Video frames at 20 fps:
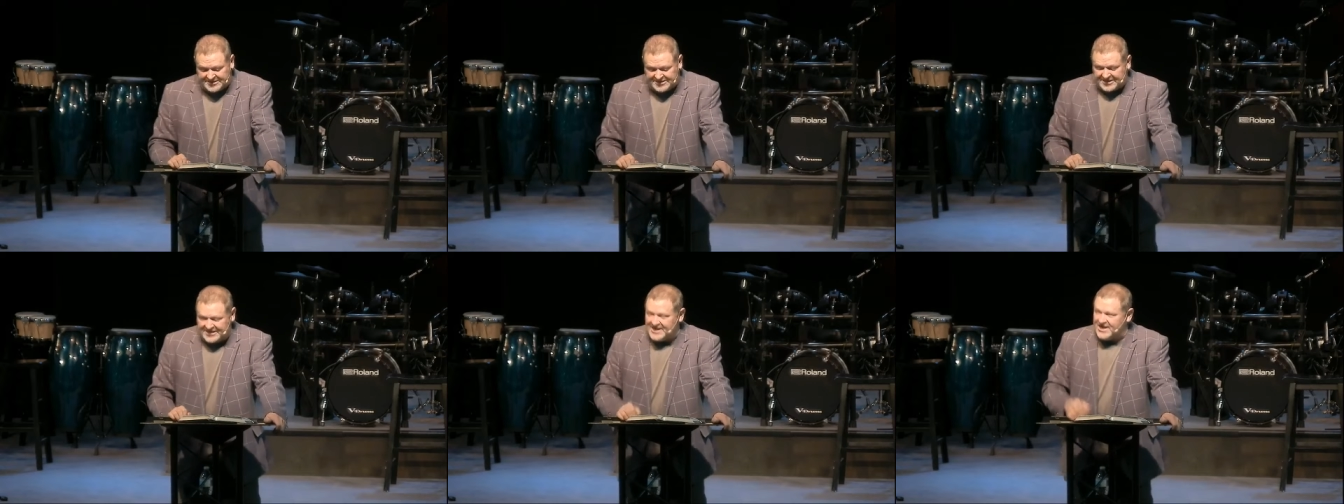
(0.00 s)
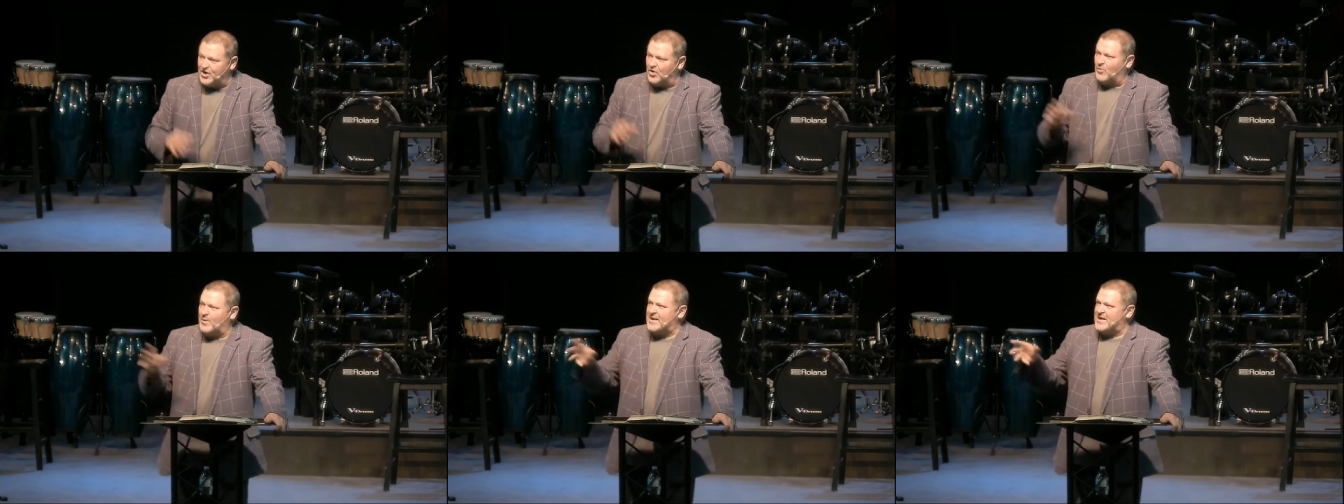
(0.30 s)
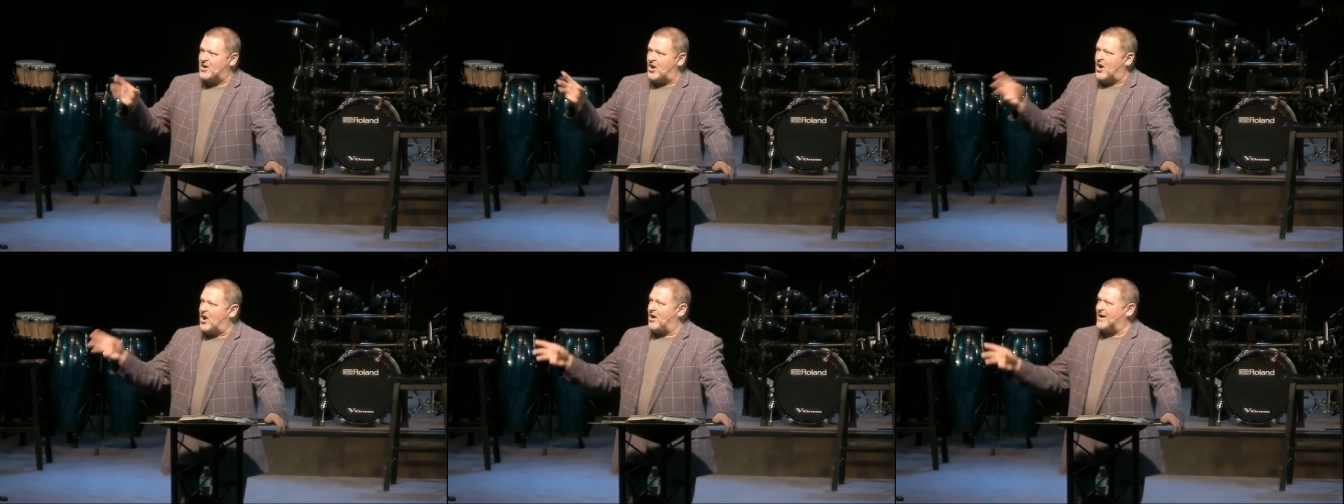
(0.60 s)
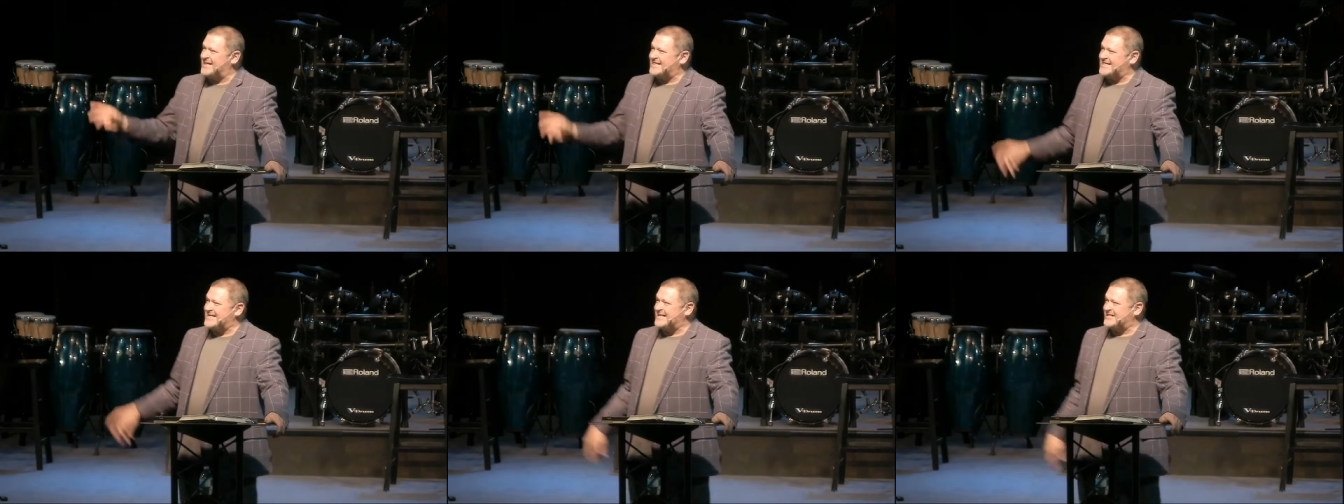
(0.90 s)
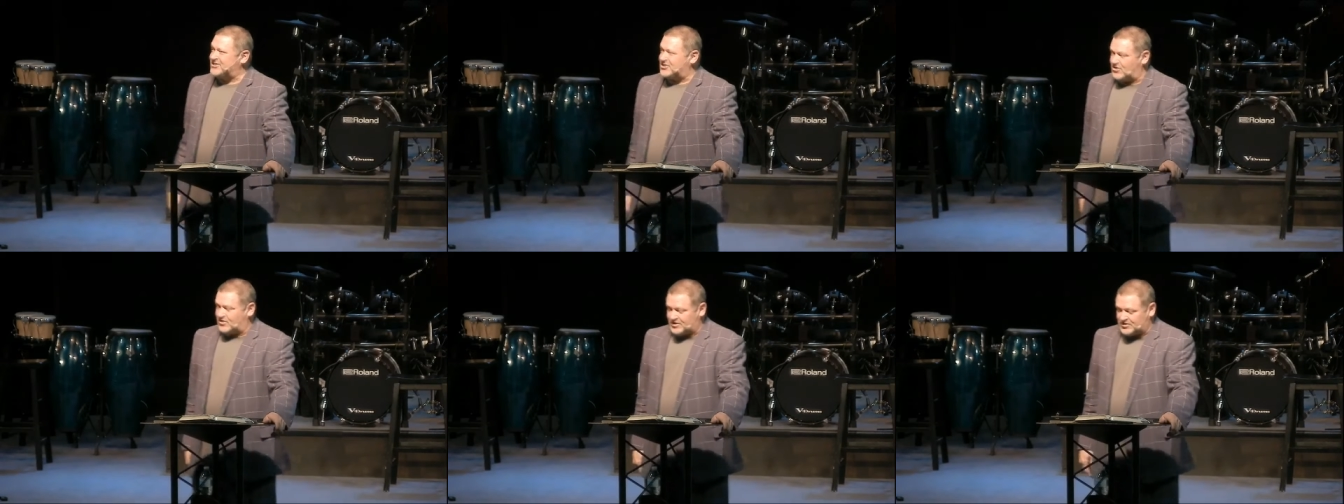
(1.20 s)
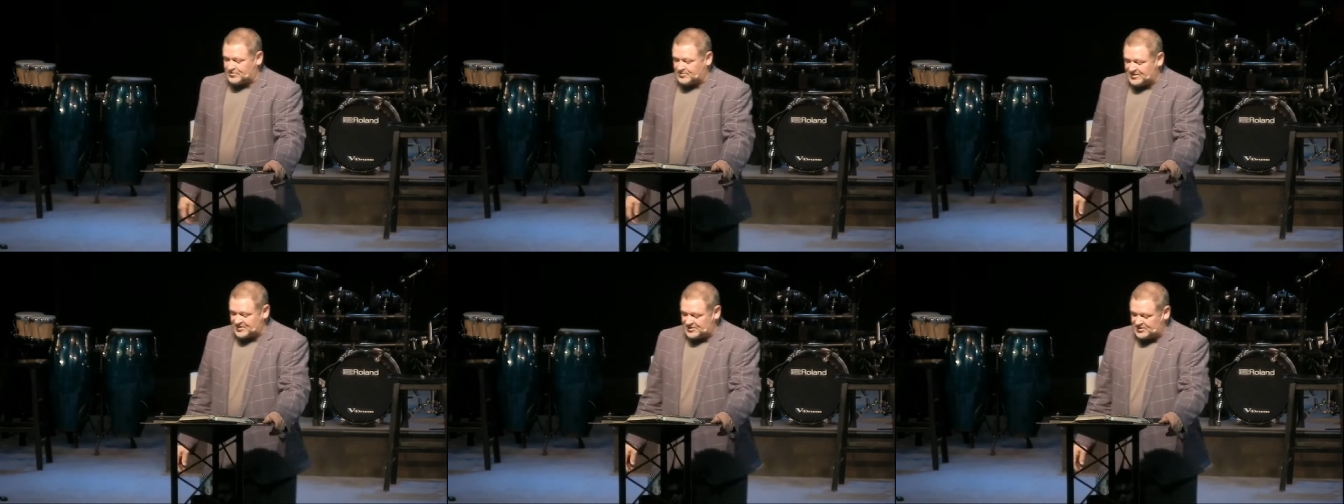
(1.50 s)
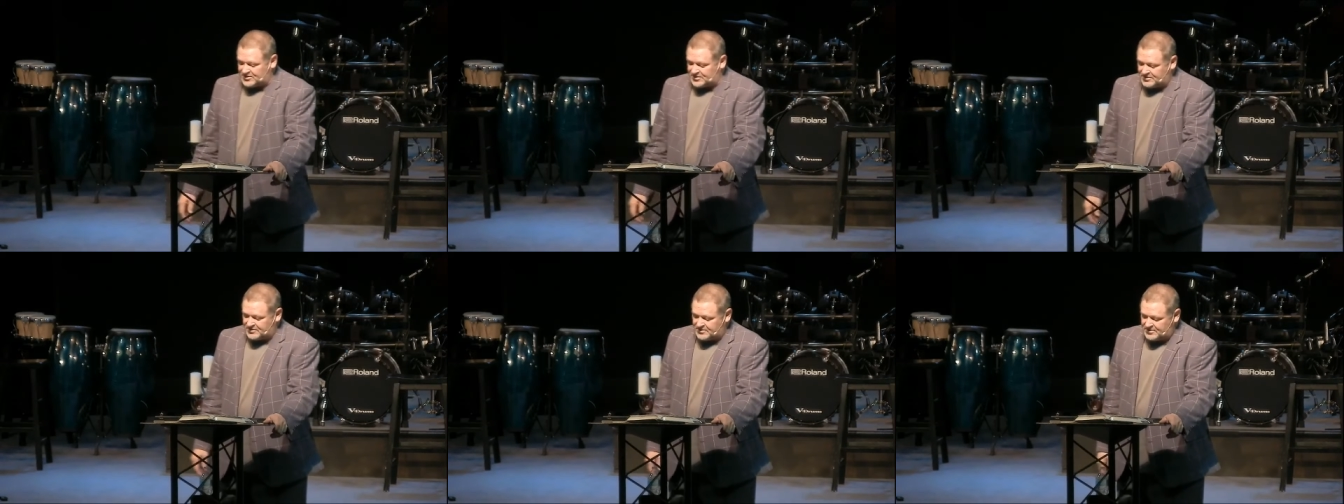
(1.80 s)
and here we are at this Christmas,
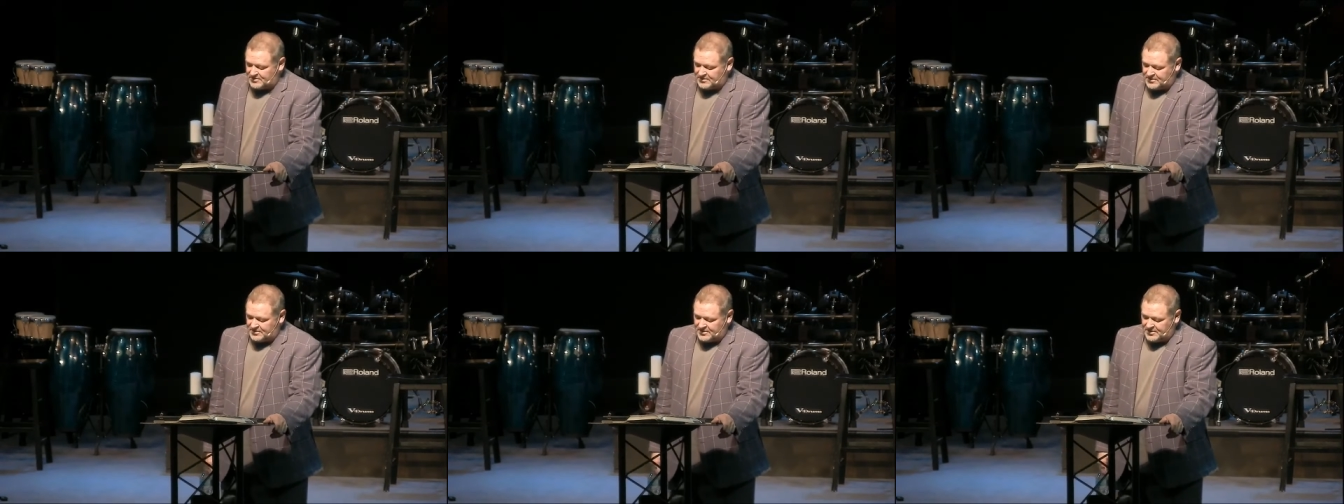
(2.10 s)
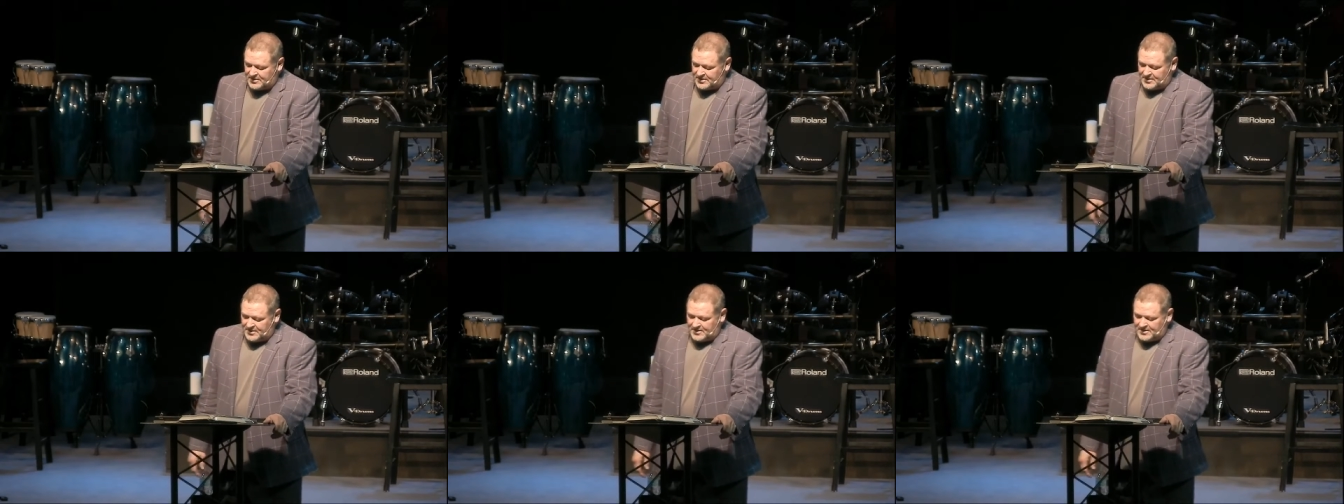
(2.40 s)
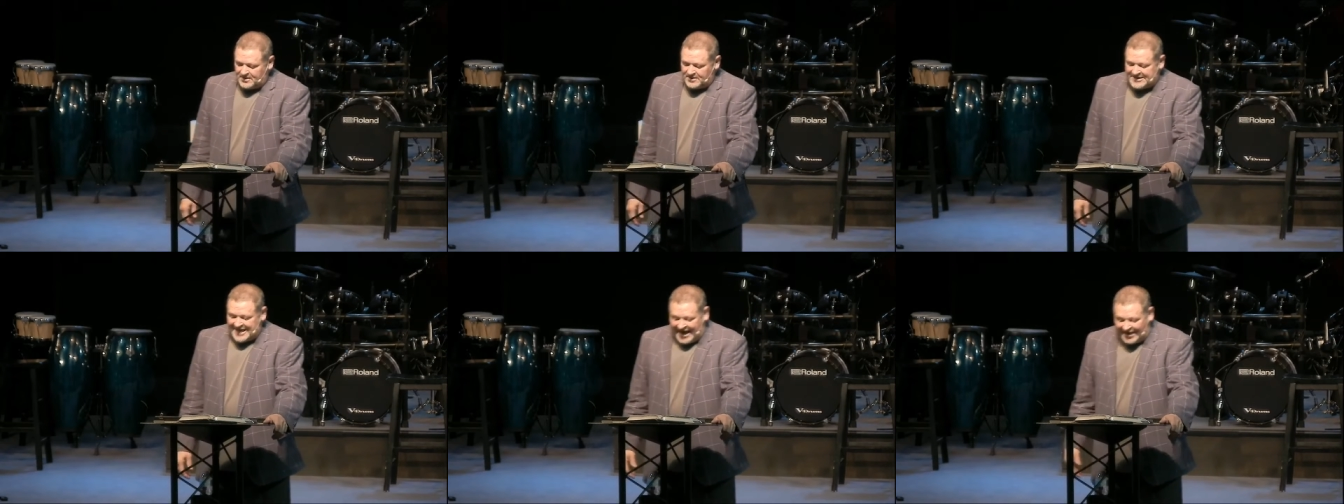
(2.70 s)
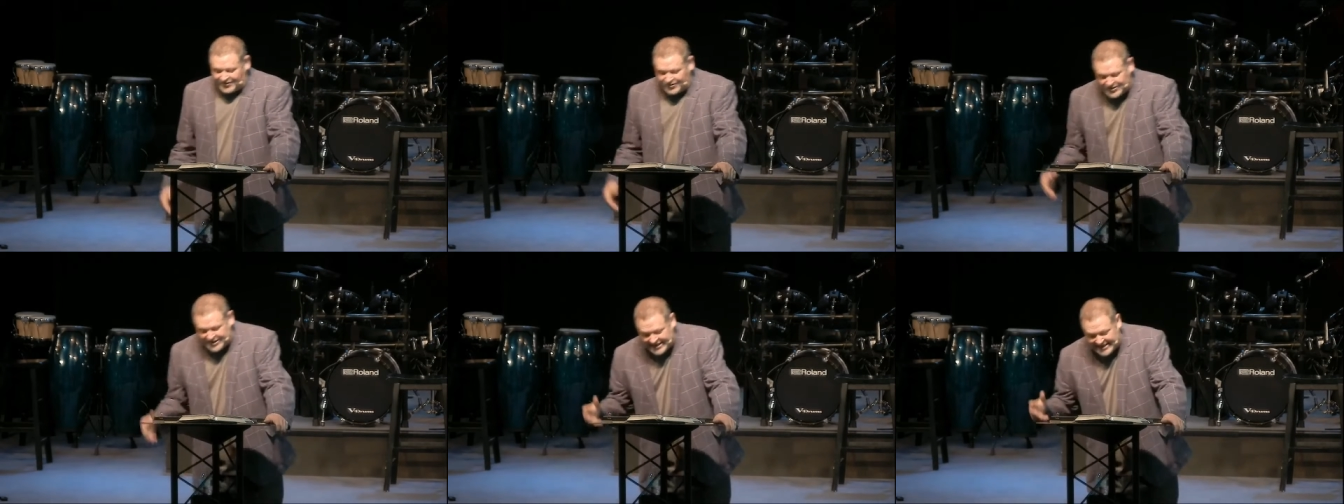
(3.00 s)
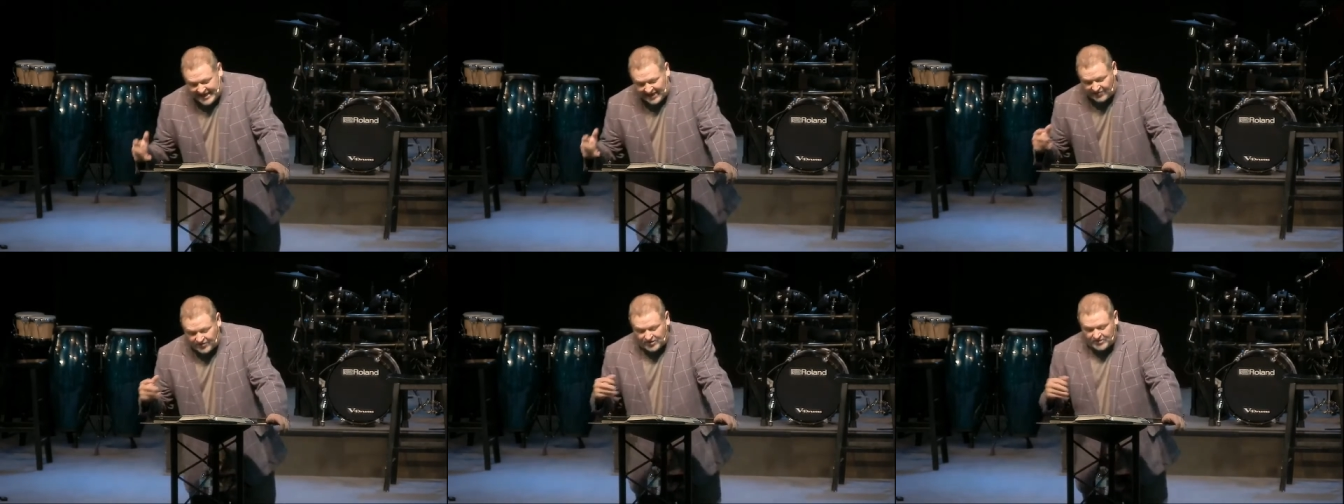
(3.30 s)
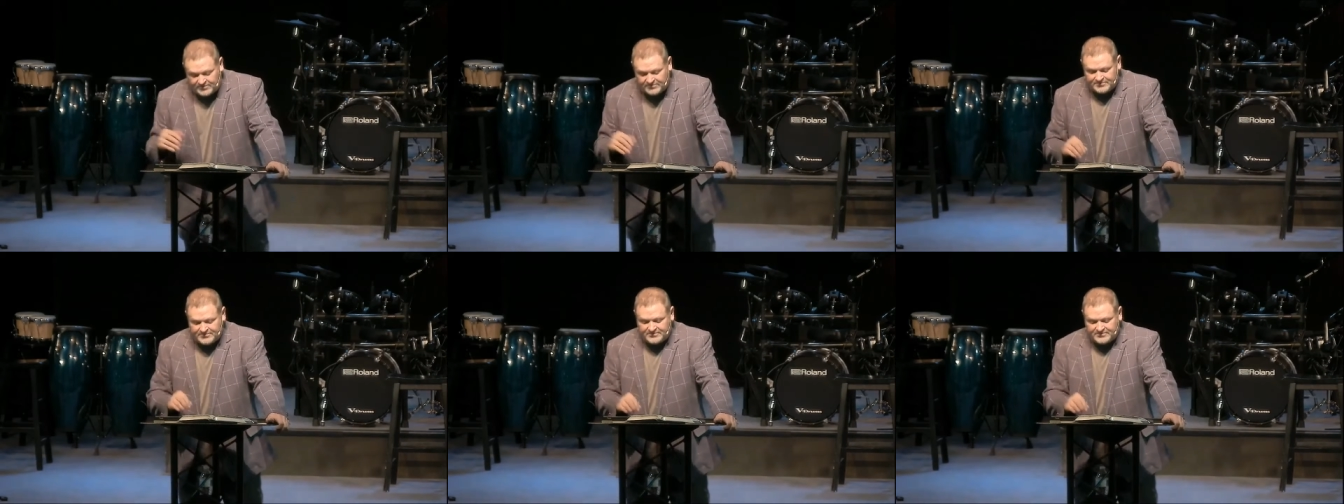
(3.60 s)
gathered together